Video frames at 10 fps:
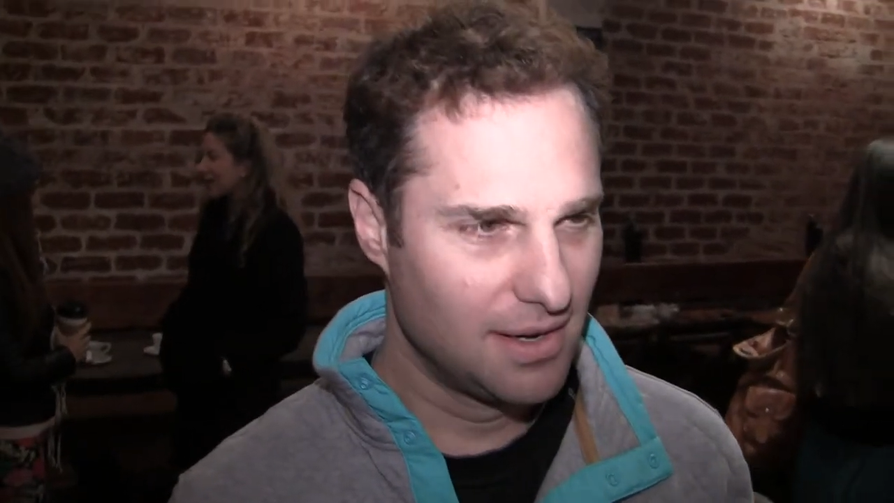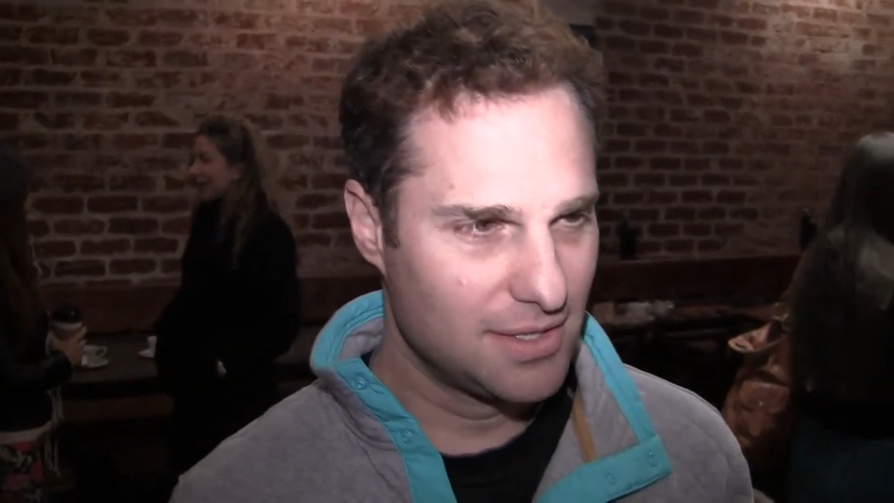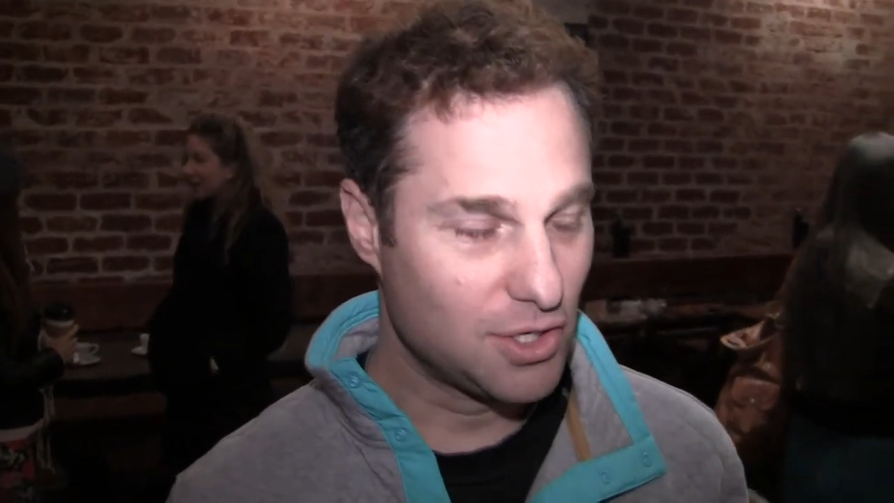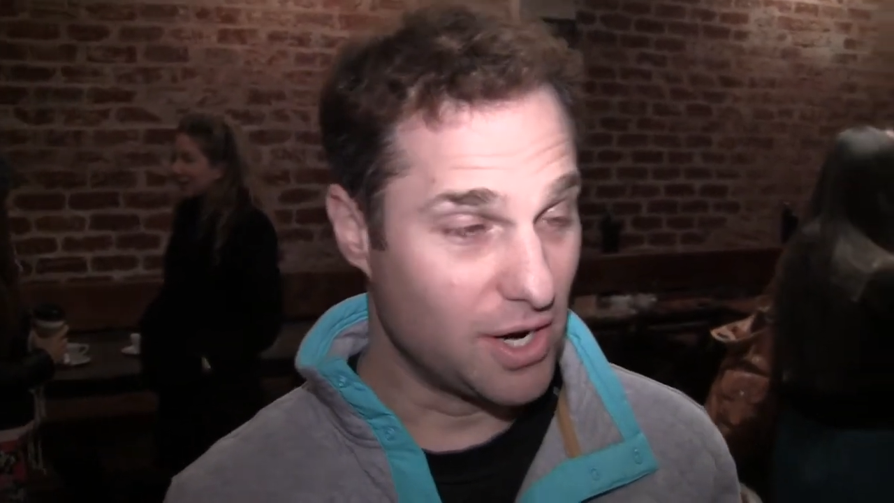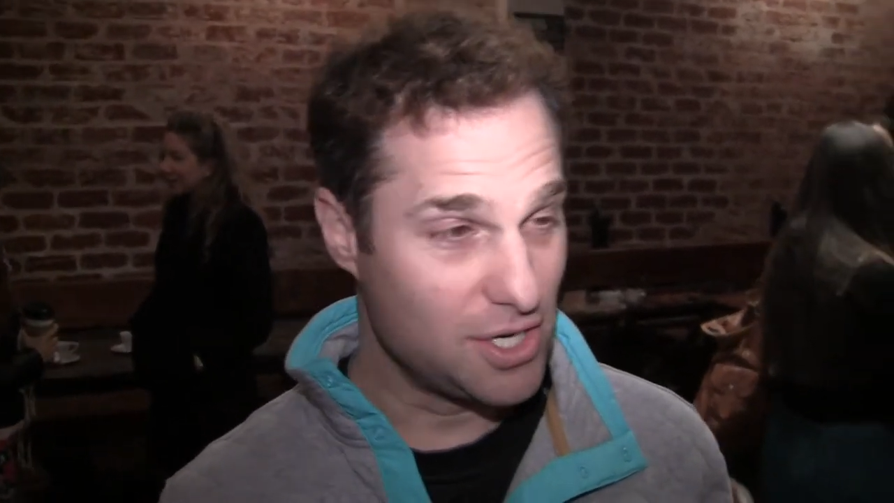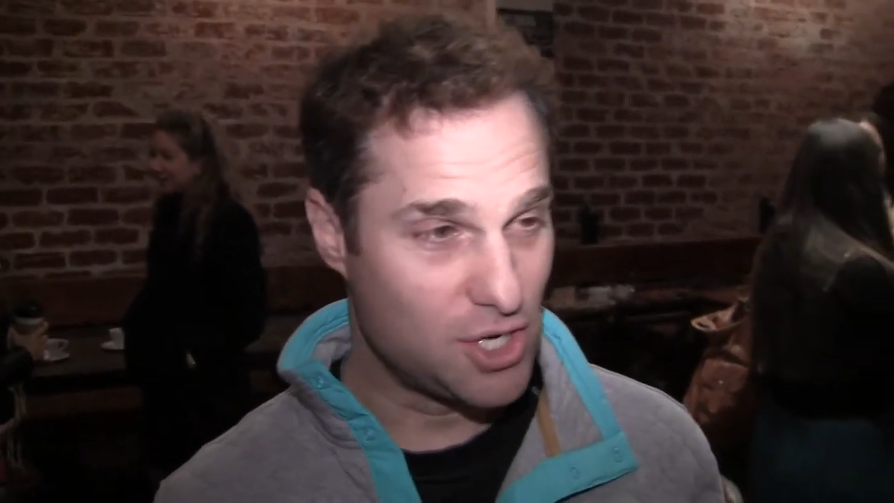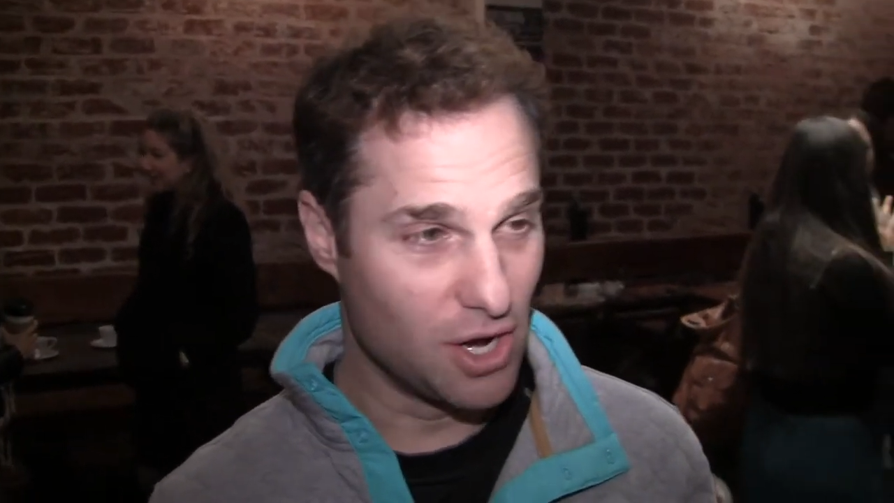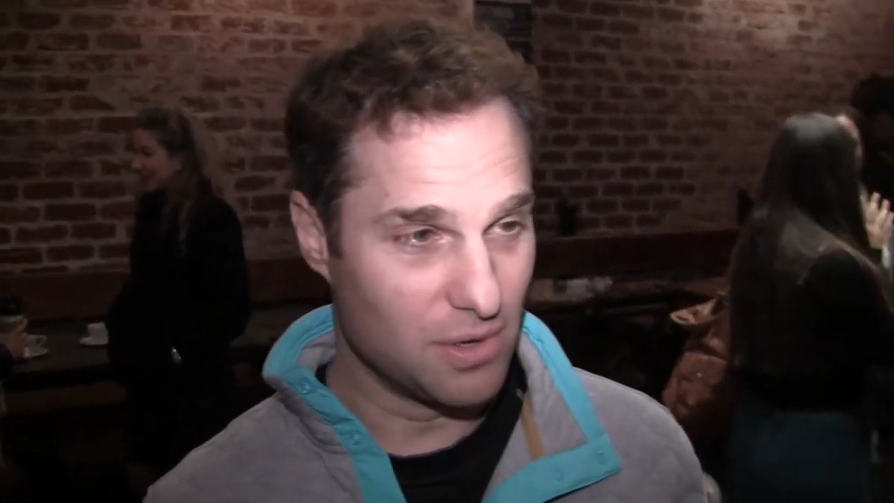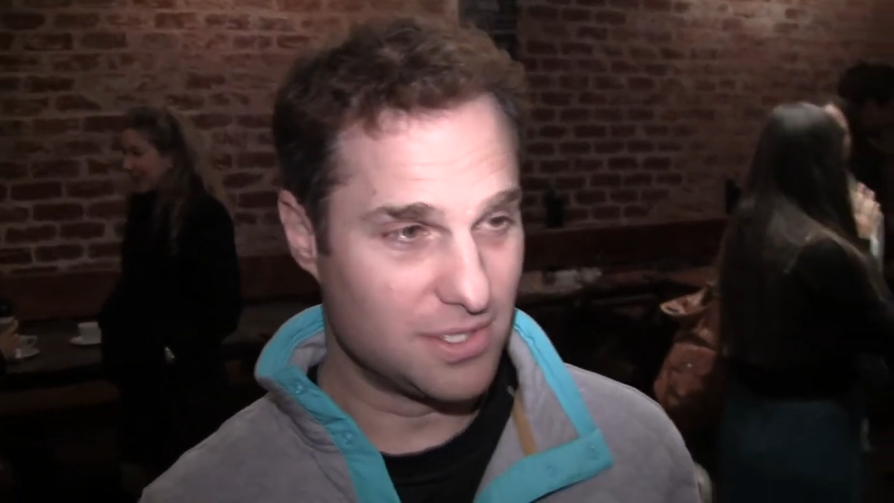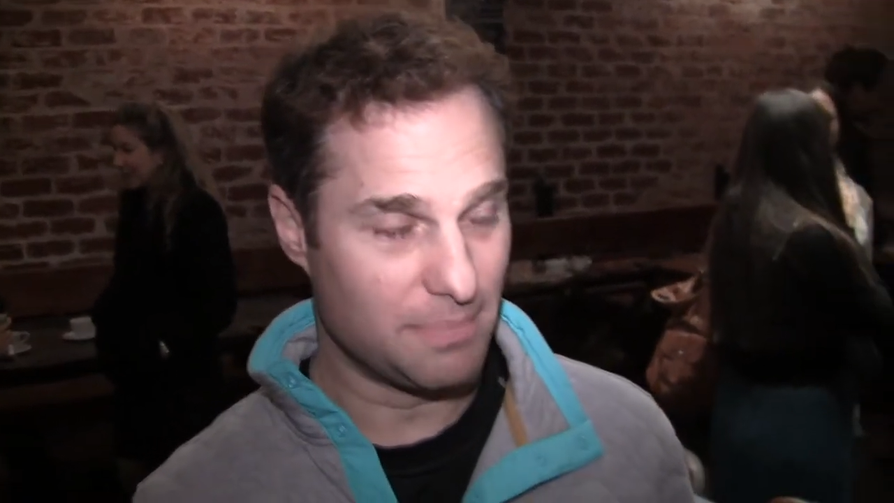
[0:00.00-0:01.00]
It's a great
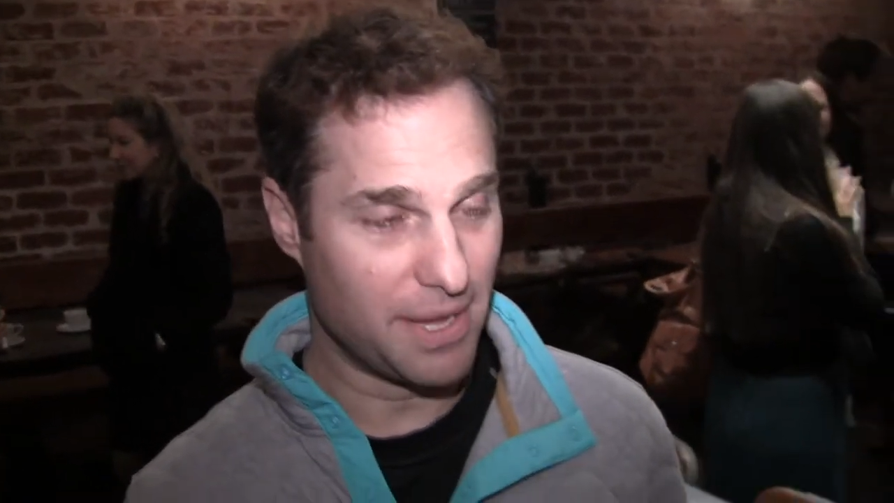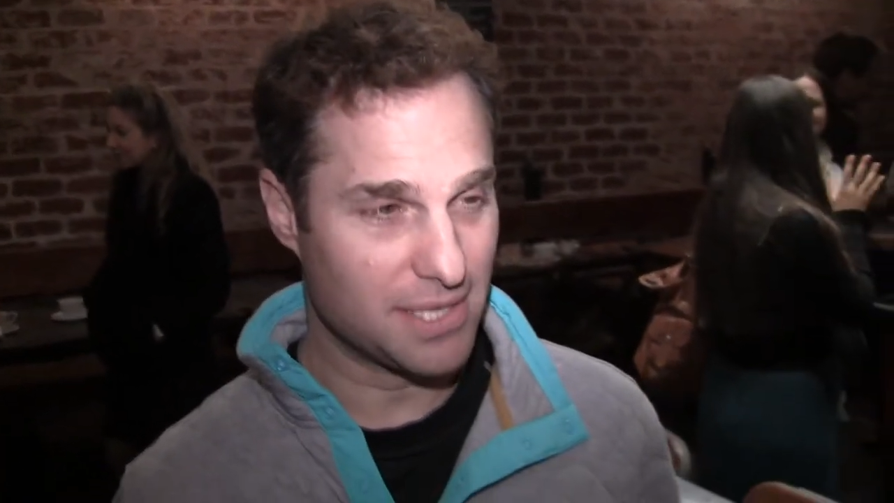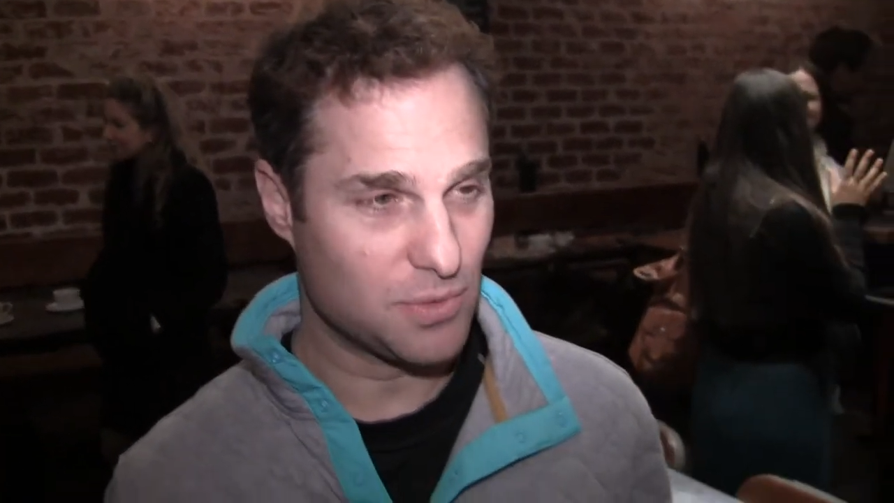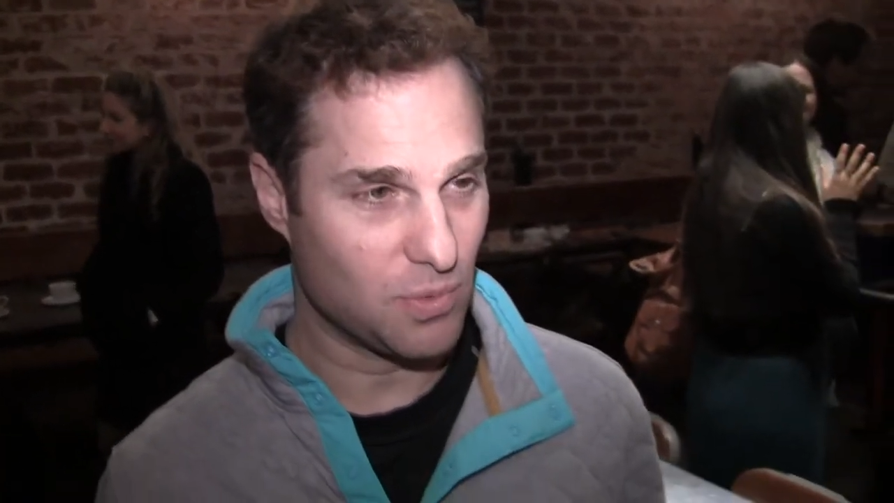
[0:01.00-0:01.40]
show. It's the best